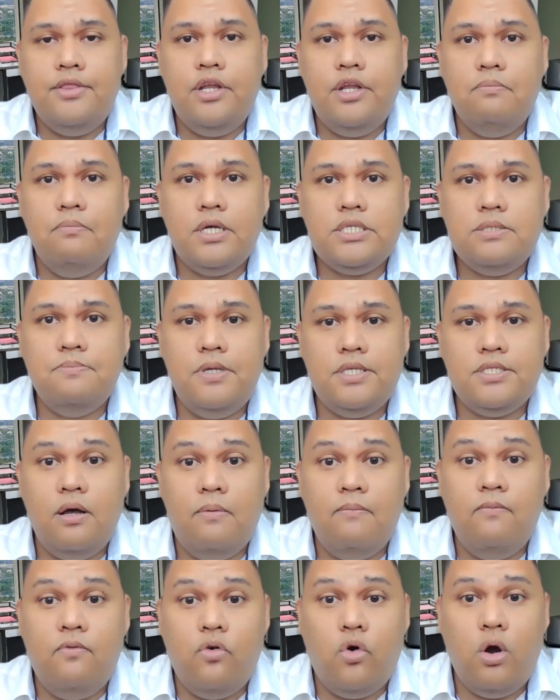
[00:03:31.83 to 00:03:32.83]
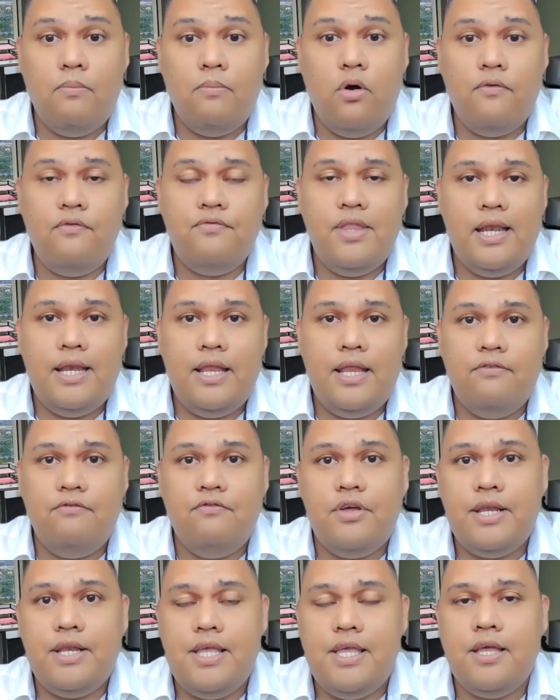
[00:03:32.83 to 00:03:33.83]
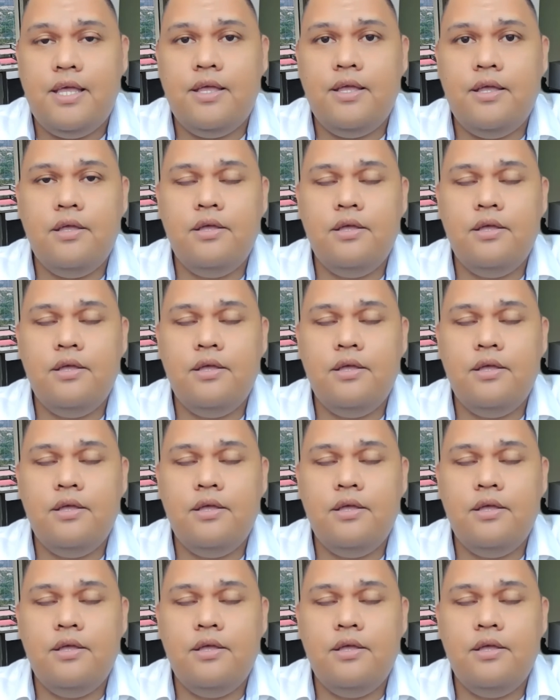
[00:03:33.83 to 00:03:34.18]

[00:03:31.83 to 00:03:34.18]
there must be some form of delivery.